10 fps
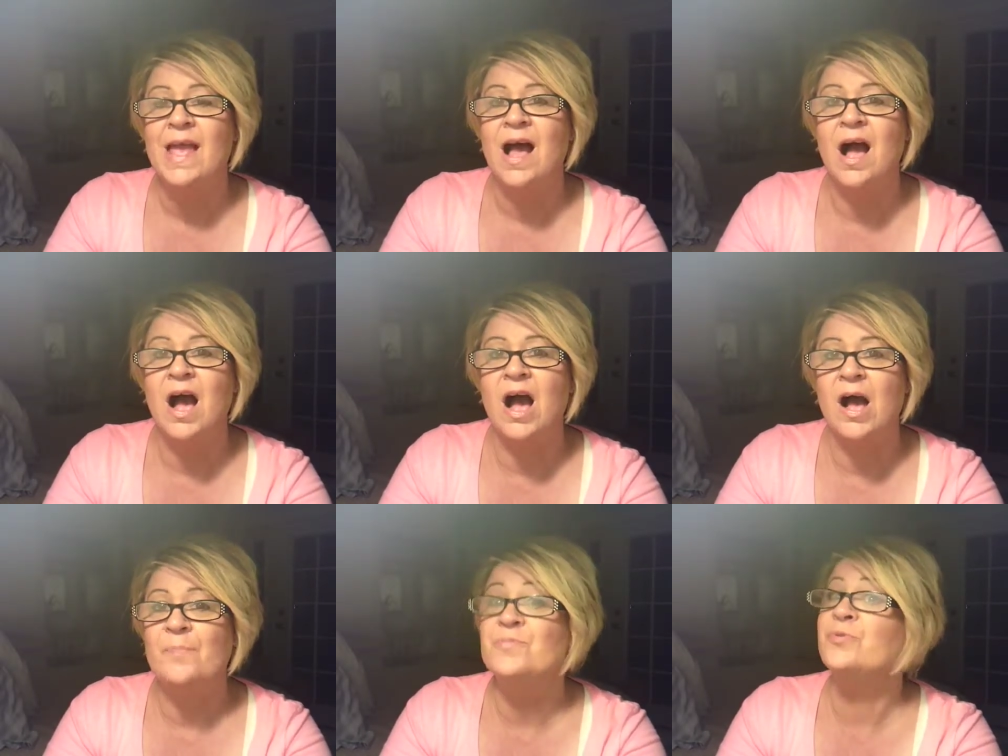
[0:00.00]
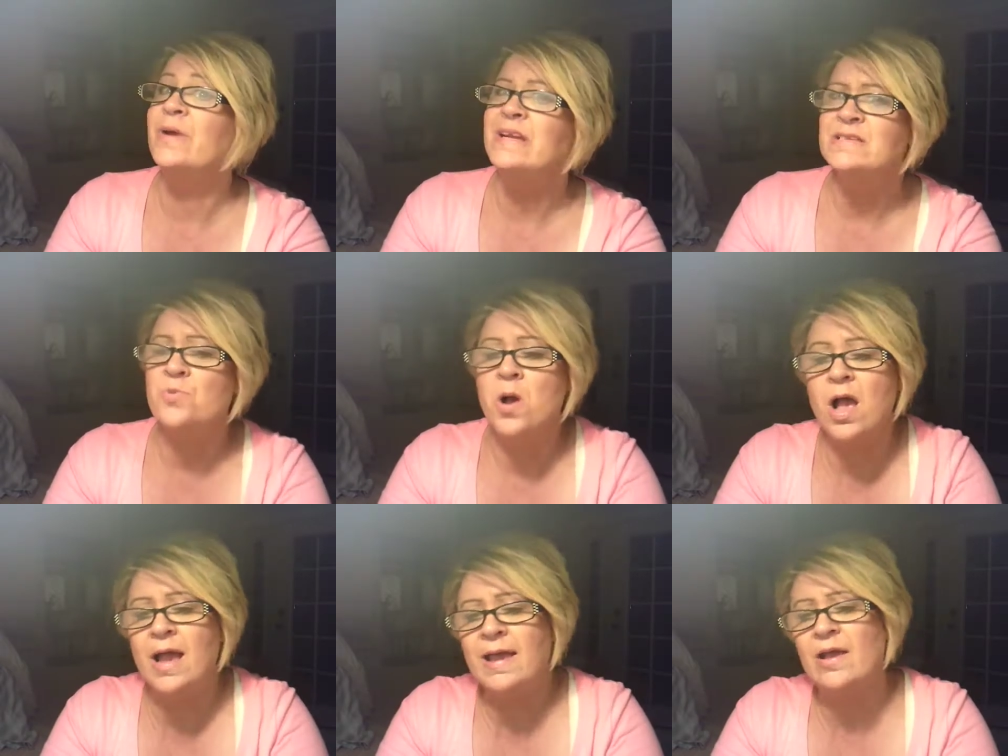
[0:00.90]
The reason
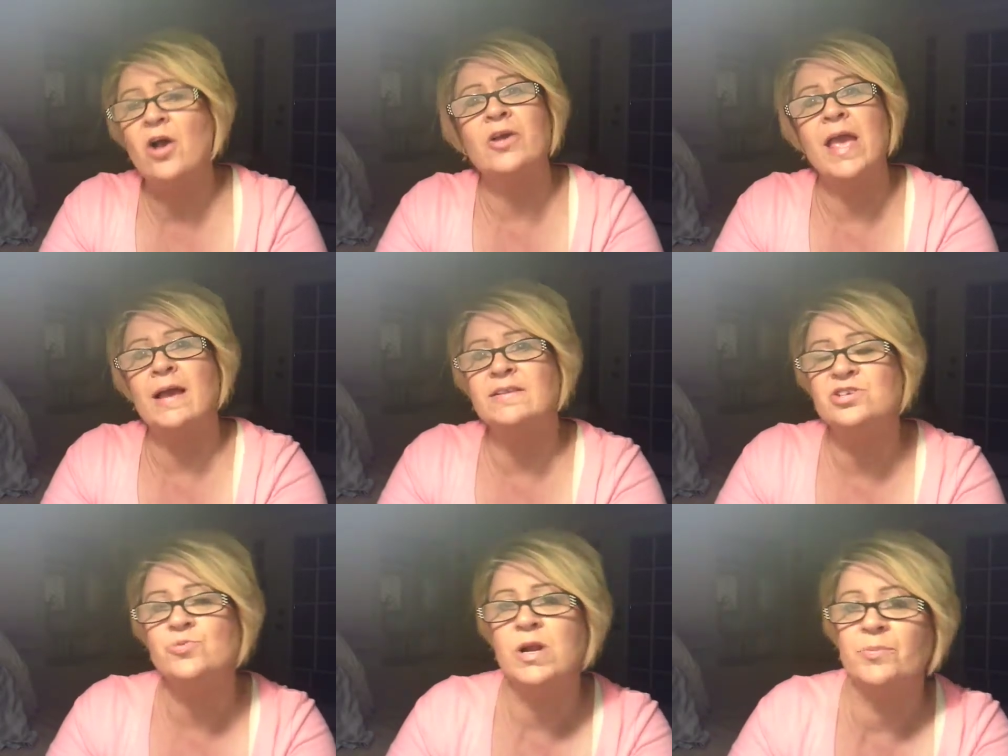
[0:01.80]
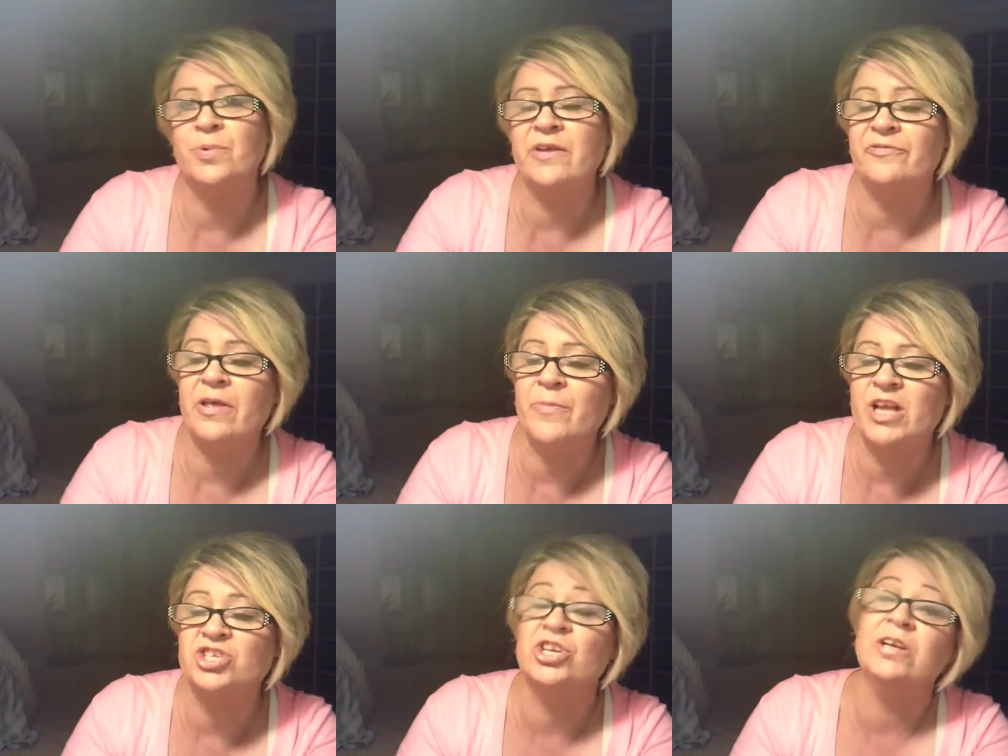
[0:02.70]
why, I do want to briefly
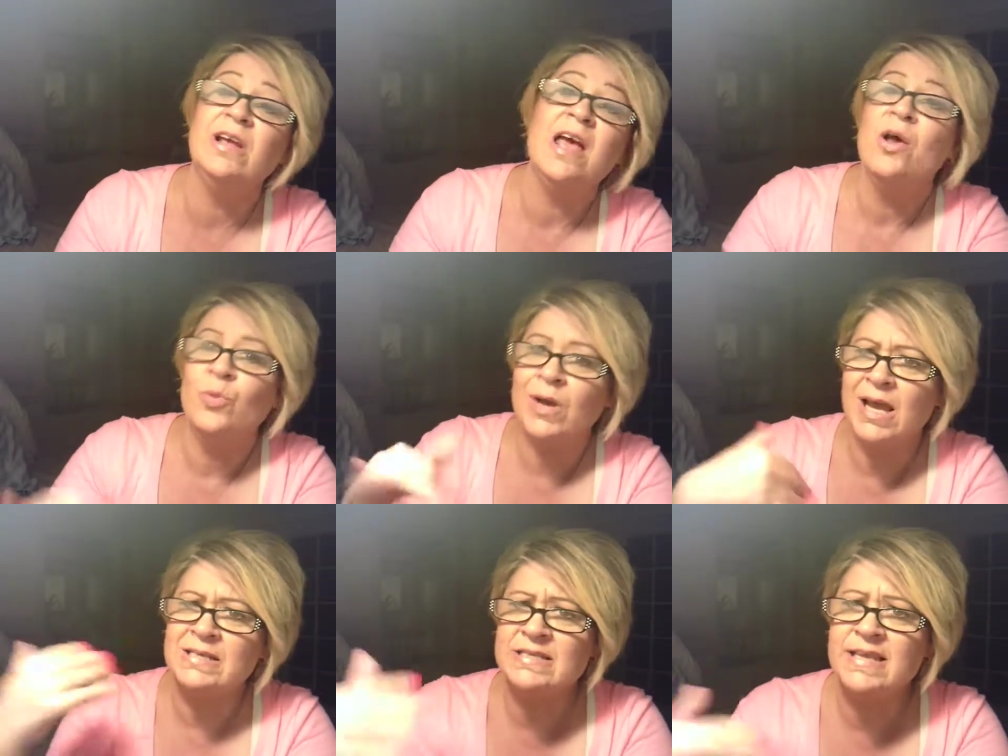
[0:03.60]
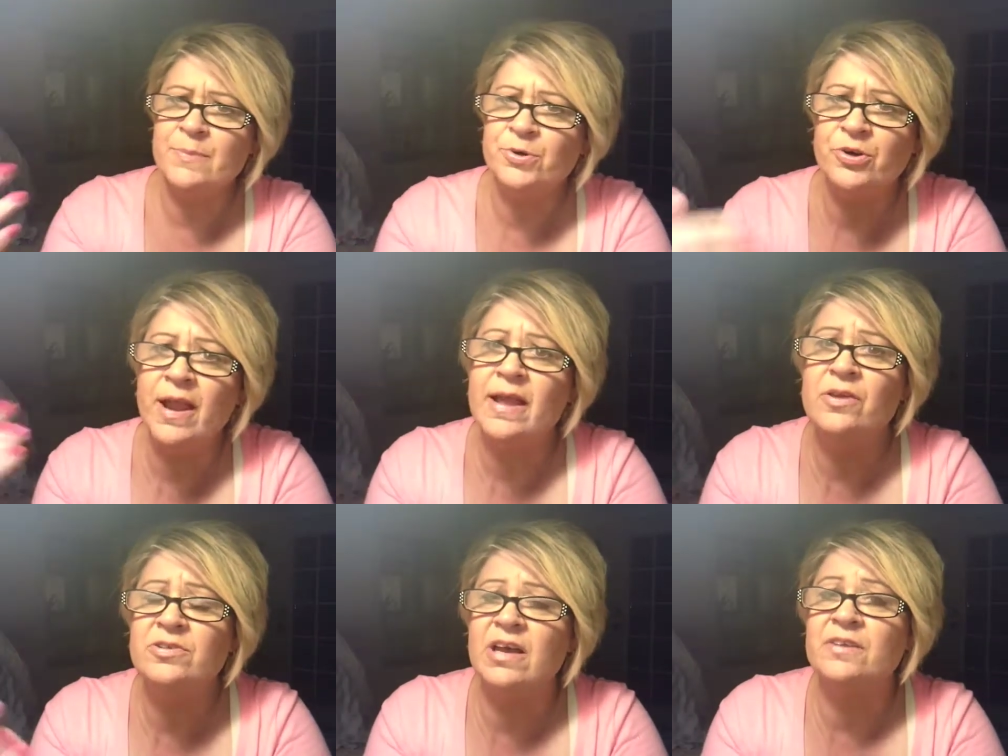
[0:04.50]
mention, when I skip
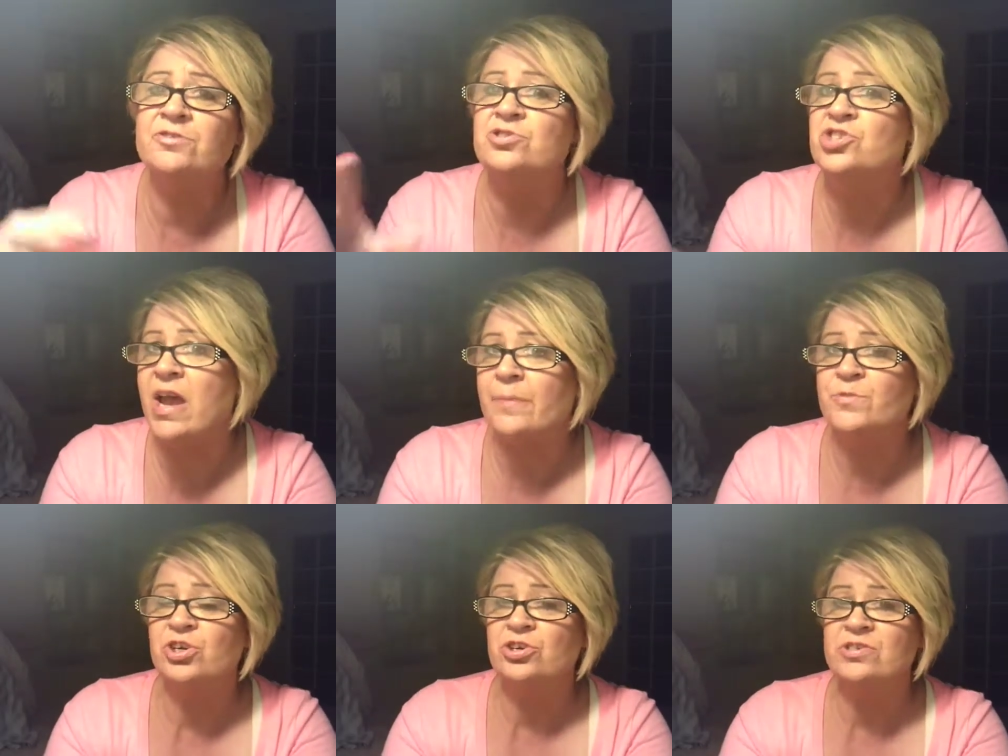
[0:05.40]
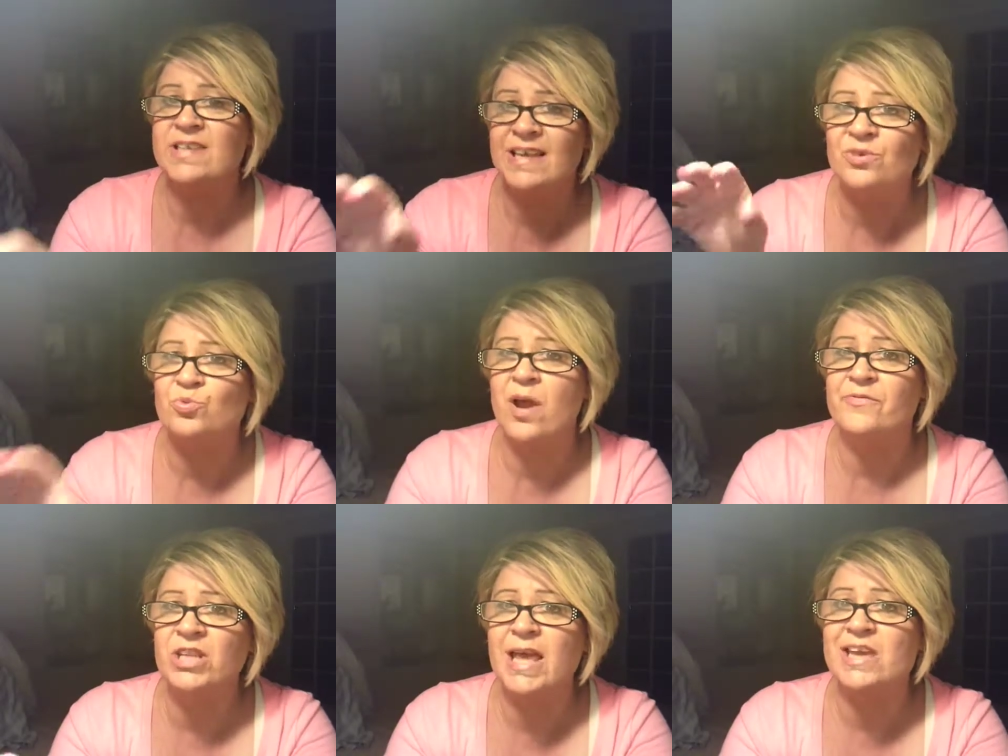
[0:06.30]
around other chapters in
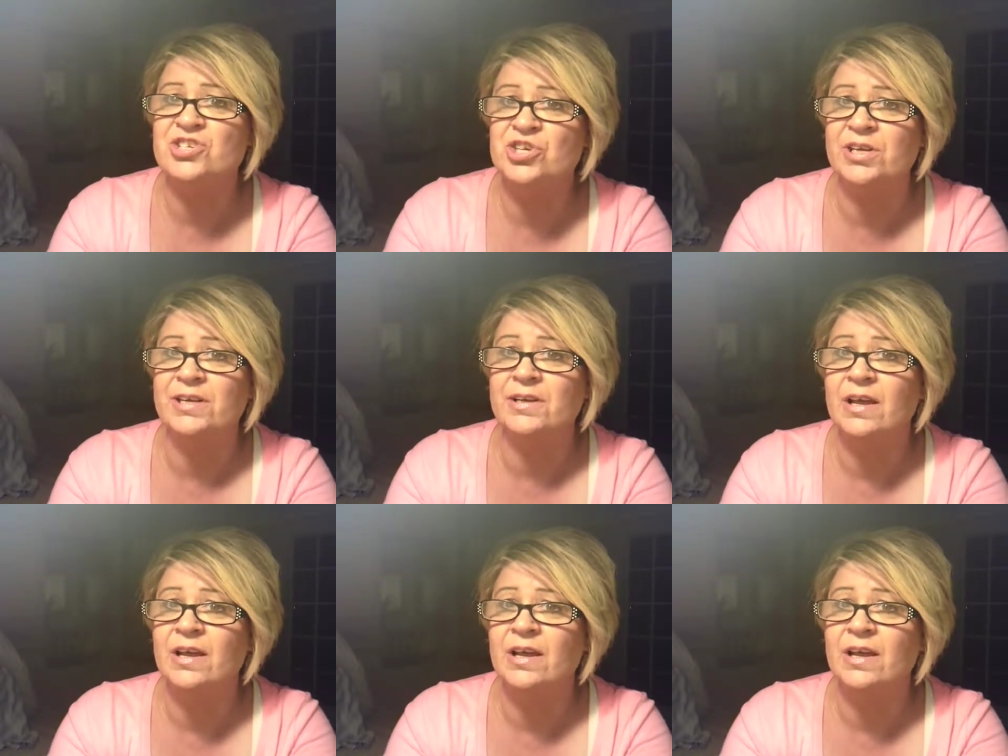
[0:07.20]
Revelation,